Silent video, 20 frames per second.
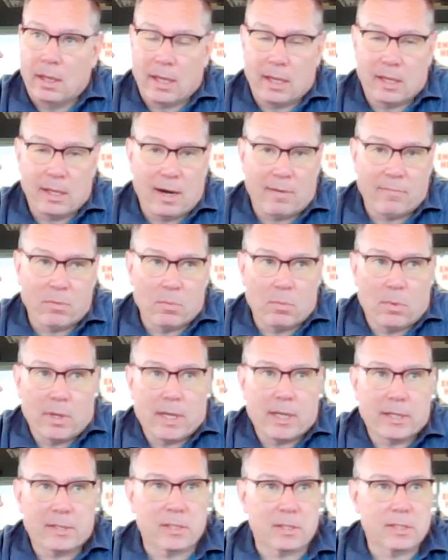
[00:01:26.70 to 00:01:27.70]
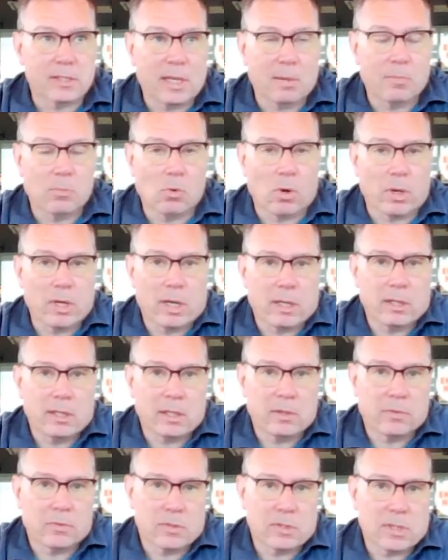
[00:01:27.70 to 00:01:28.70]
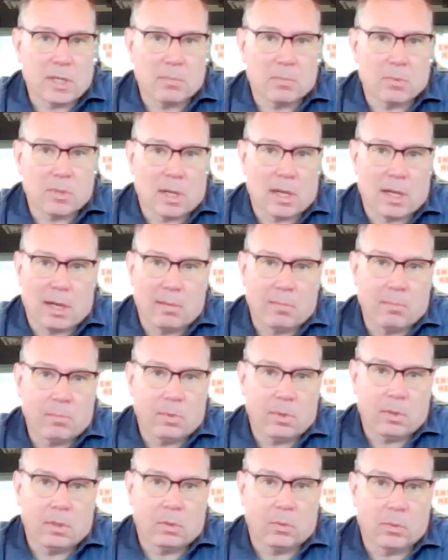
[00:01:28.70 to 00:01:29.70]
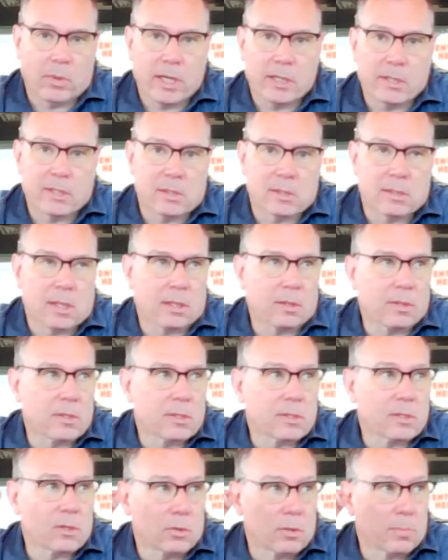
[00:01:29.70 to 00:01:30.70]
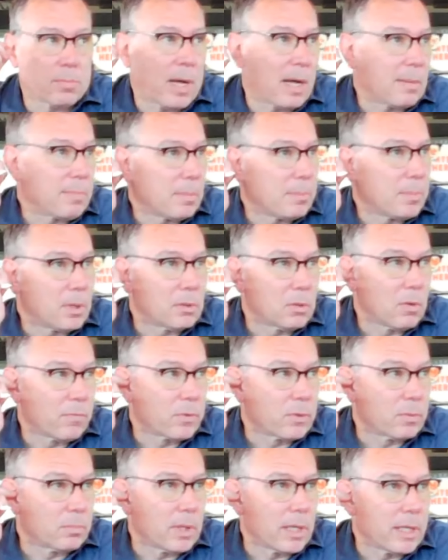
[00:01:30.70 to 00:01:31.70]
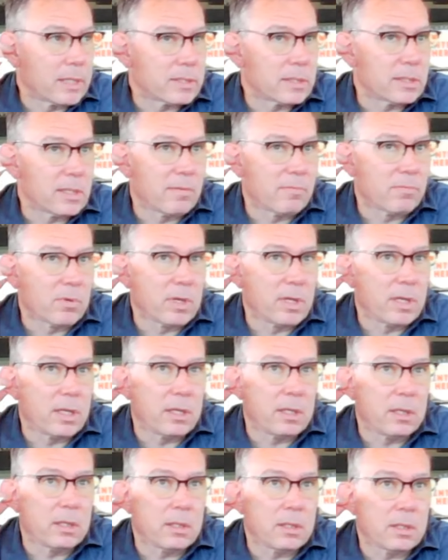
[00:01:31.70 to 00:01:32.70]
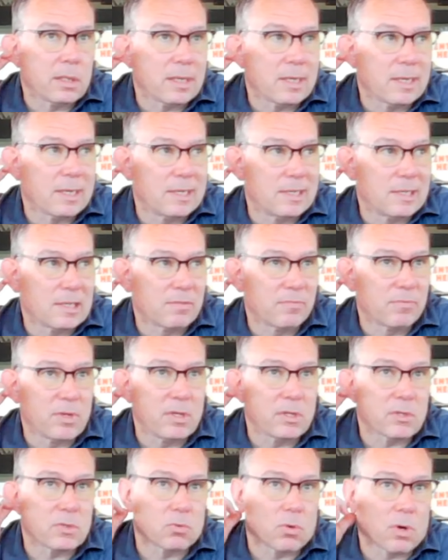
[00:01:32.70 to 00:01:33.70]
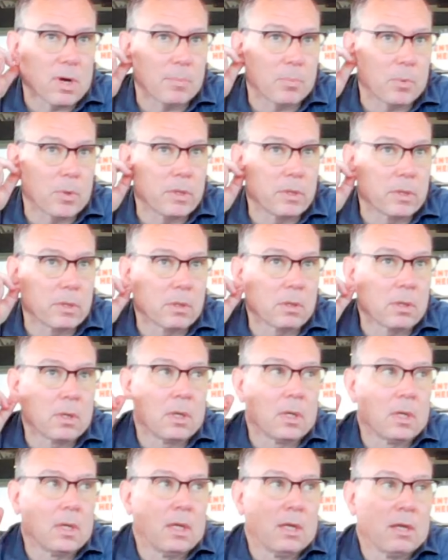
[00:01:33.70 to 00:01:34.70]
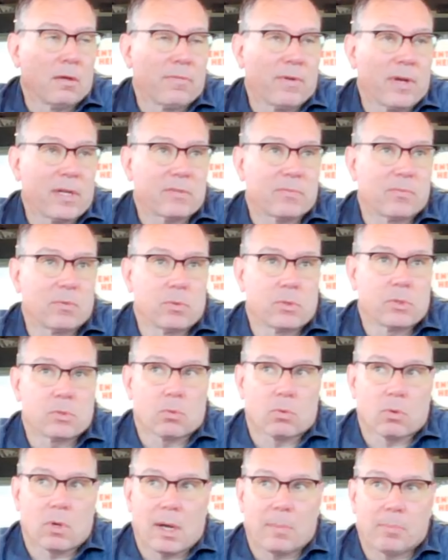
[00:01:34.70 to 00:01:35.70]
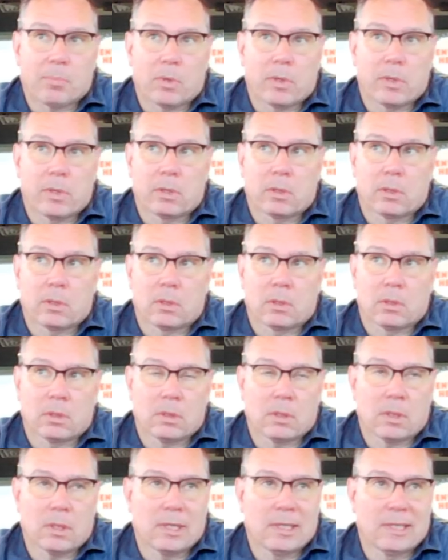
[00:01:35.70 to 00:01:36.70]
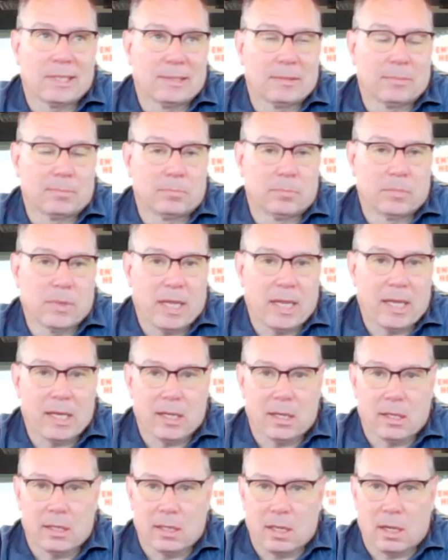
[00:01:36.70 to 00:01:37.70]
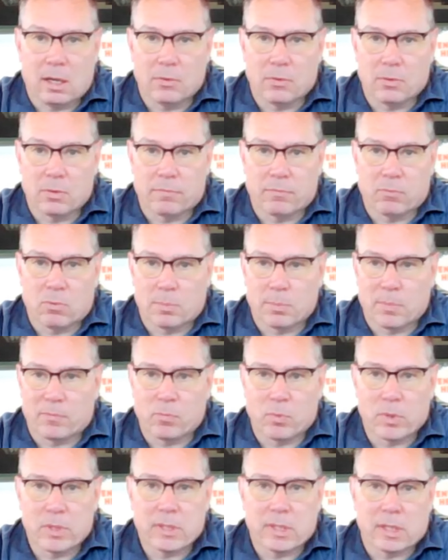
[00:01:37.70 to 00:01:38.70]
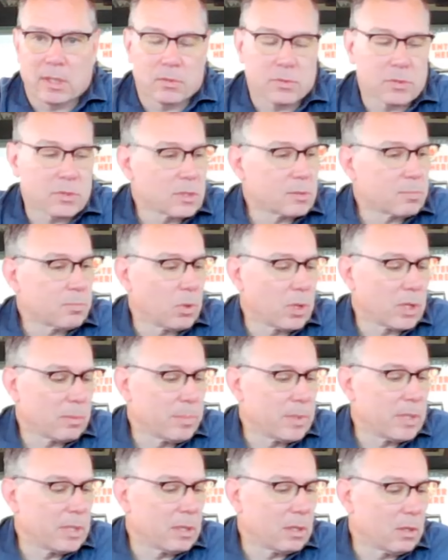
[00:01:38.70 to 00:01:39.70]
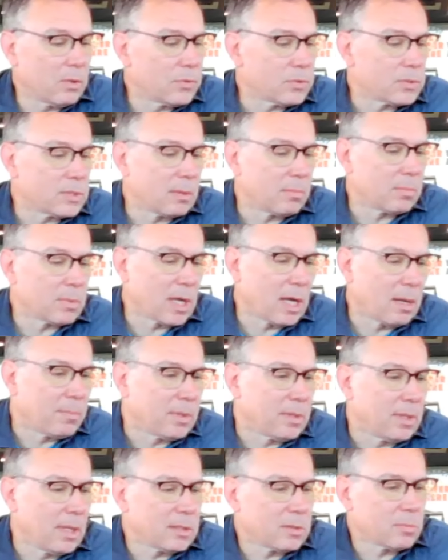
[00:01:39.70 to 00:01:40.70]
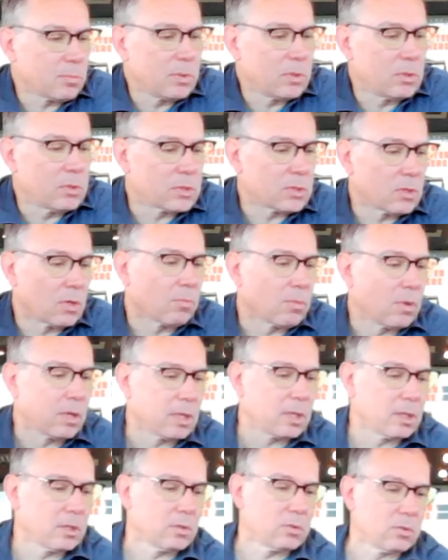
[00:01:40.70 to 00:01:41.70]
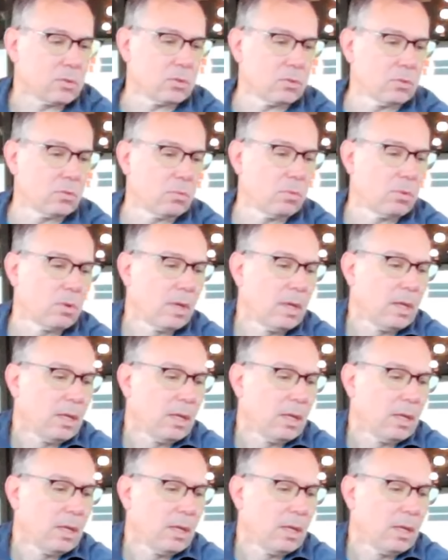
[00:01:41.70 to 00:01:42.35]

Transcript: and everyone gets the same great idea at the same time, locations like this start to pop up all over the place, in every convenience store operator, fast food store operator, and other form of retail starts putting them in all at the same time. And that's when you start running into